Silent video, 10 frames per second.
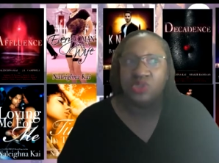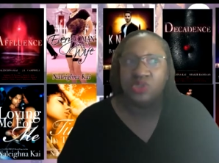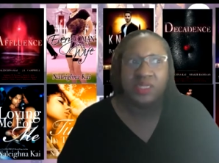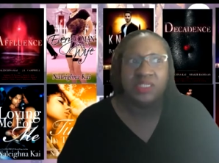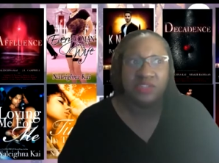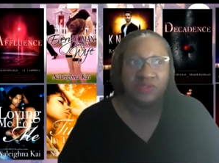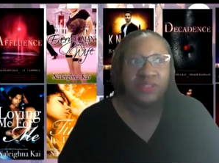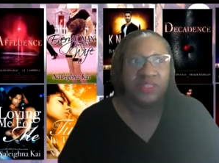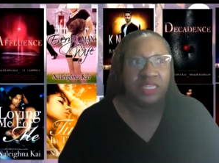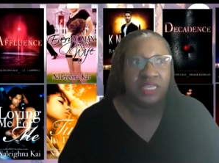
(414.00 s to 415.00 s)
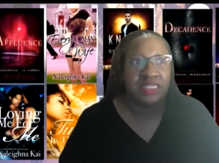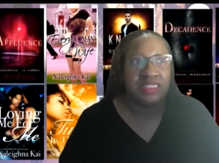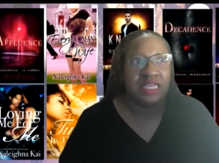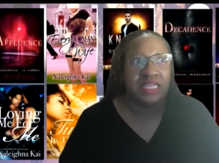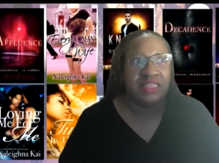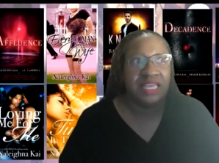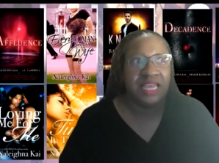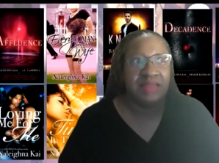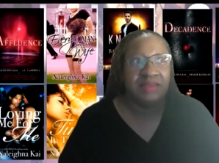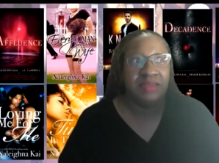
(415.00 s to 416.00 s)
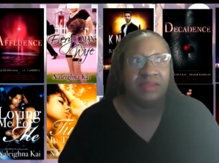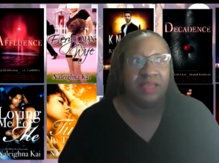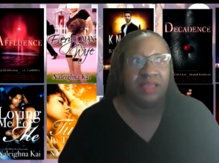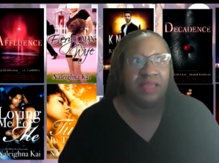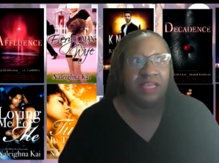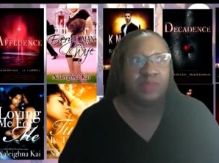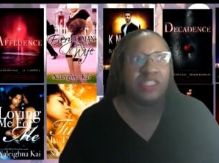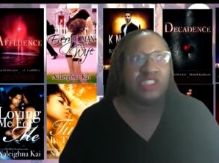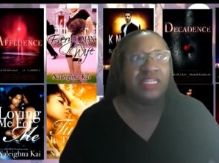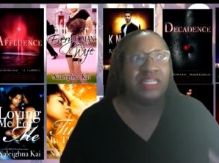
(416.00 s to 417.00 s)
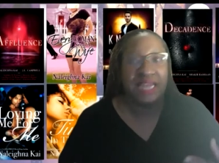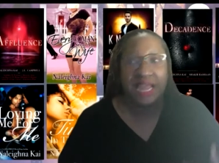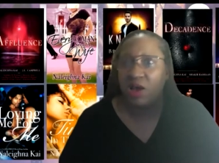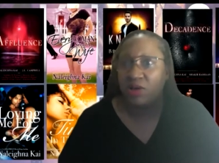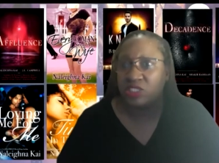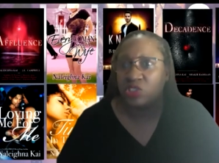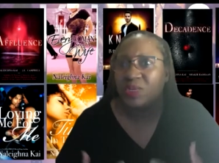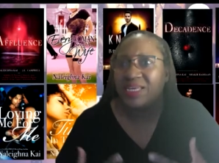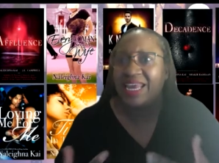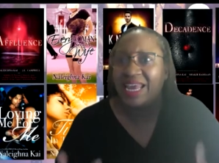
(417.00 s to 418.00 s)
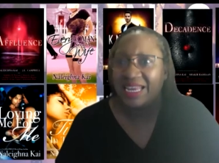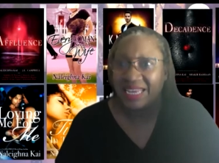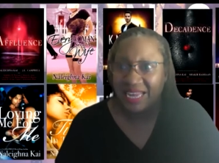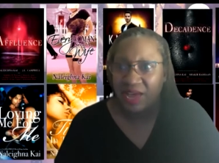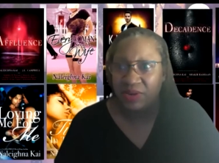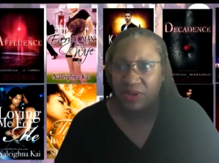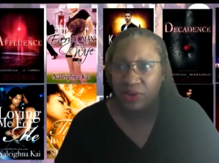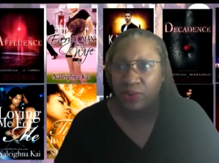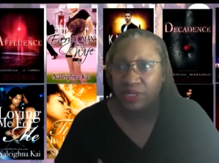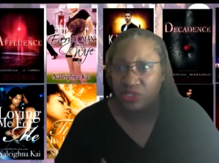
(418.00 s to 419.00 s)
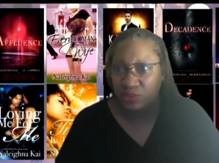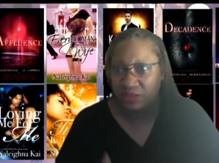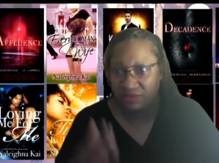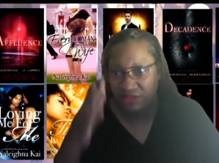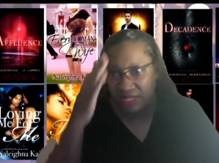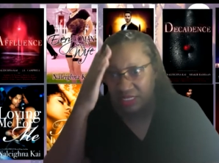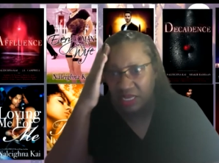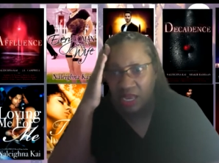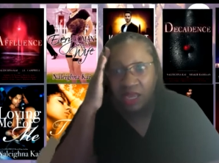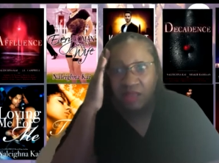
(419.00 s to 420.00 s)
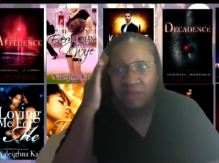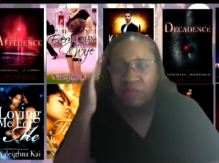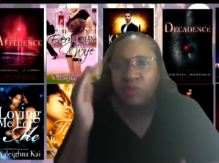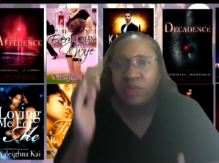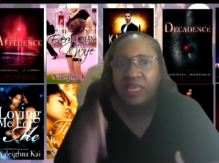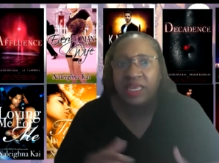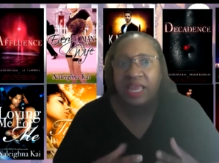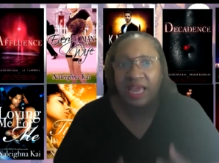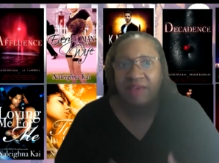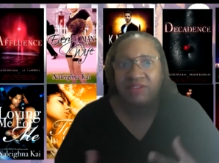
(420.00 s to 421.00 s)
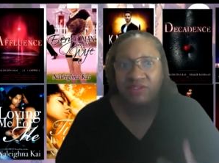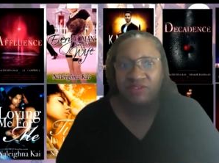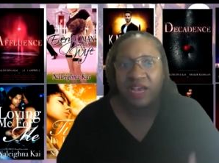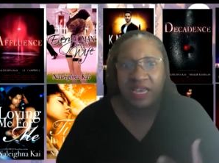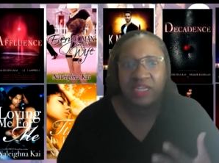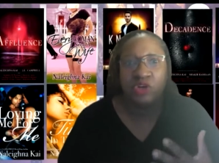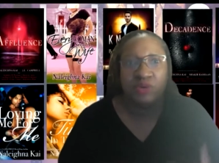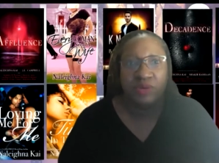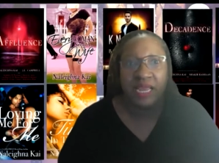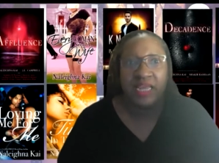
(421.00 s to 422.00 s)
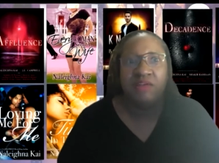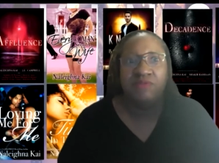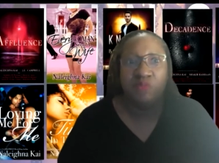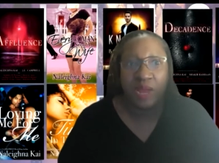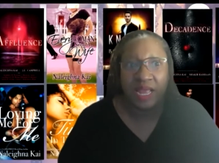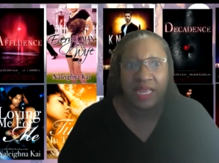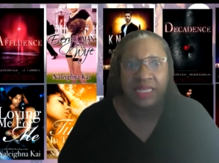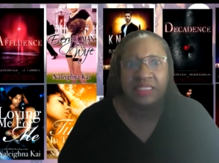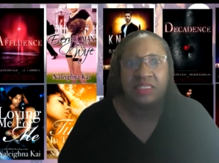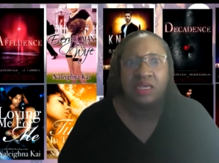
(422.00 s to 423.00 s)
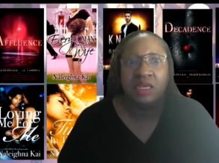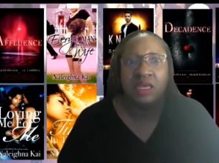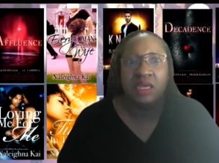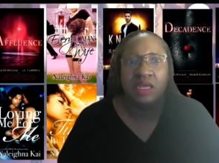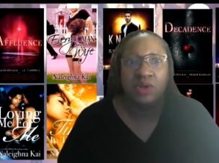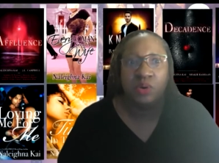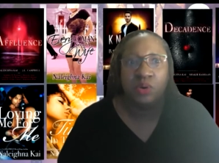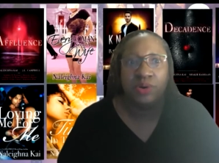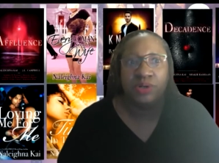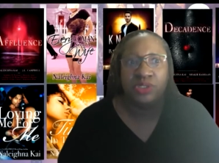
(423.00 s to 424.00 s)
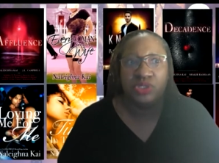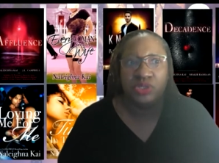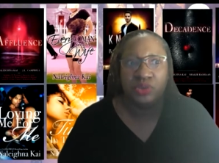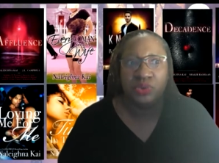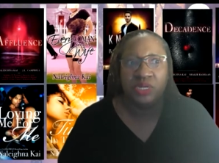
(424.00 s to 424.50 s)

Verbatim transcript: doing different things that especially now since we can't get out and go and do events we have to find creative ways in order to